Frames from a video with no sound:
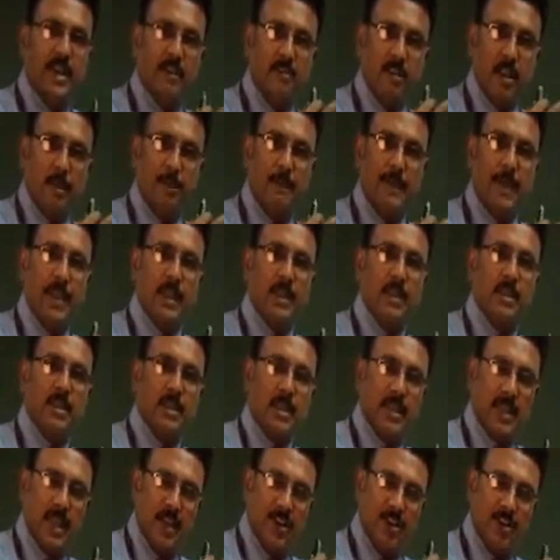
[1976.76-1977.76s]
developing,
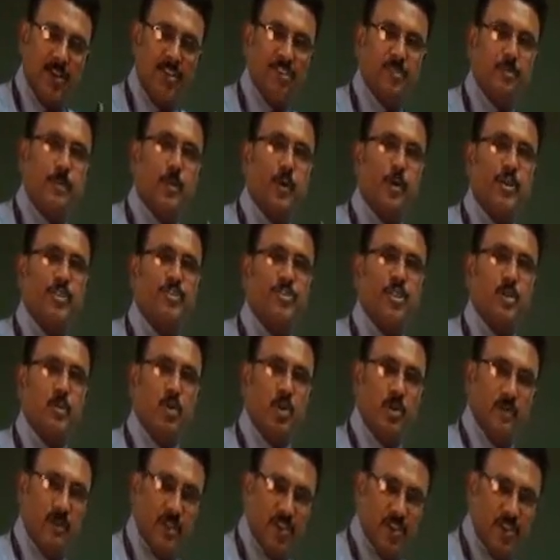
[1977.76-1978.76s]
the country is producing
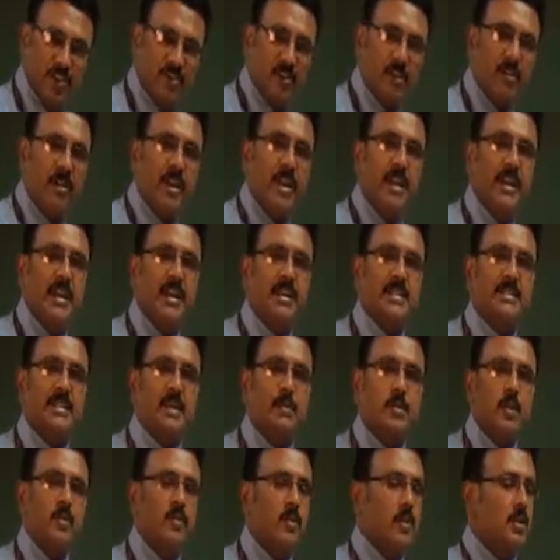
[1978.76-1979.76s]
more, which is the right
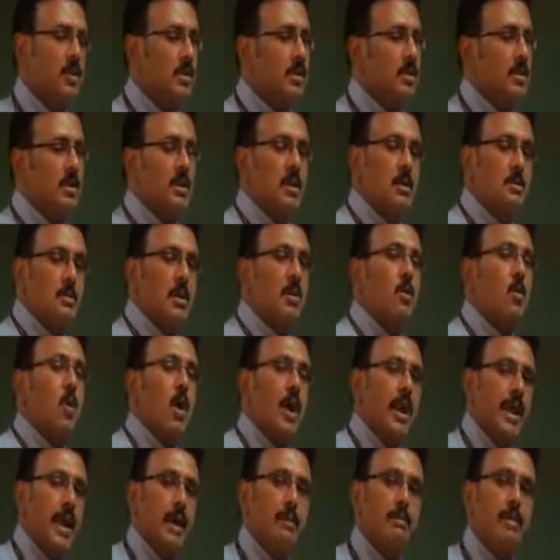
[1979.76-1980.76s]
example for that. But
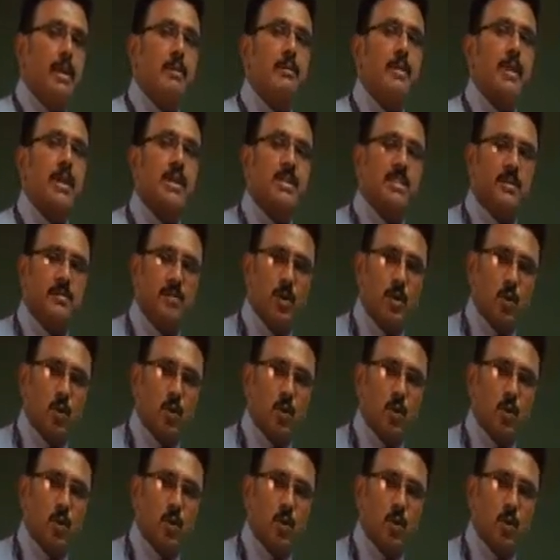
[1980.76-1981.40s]
what happened because of